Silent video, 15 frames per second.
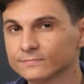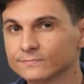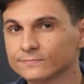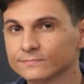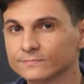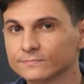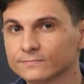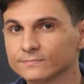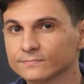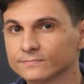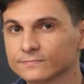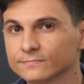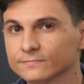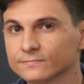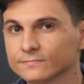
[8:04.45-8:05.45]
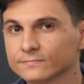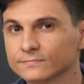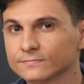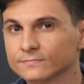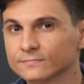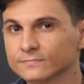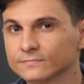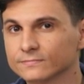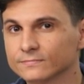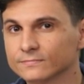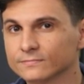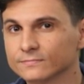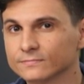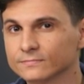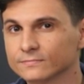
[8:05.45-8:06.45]

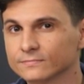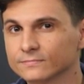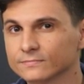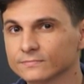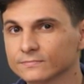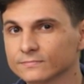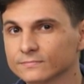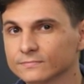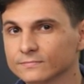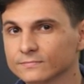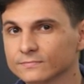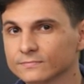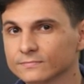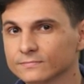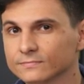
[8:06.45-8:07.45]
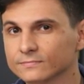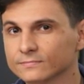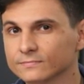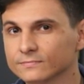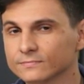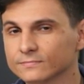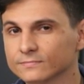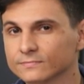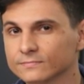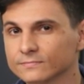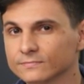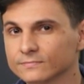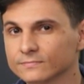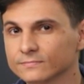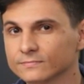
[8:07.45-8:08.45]

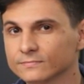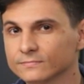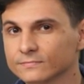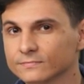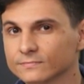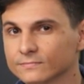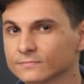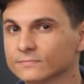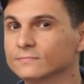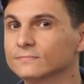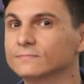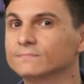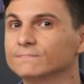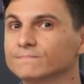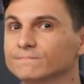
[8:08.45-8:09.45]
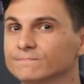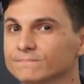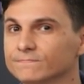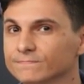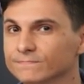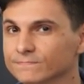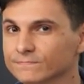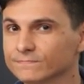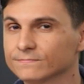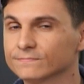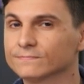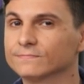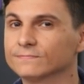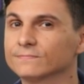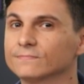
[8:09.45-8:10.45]

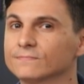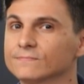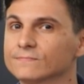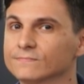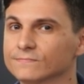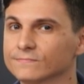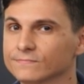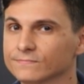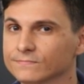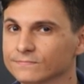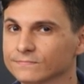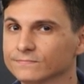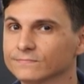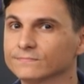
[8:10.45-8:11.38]
(not speaking)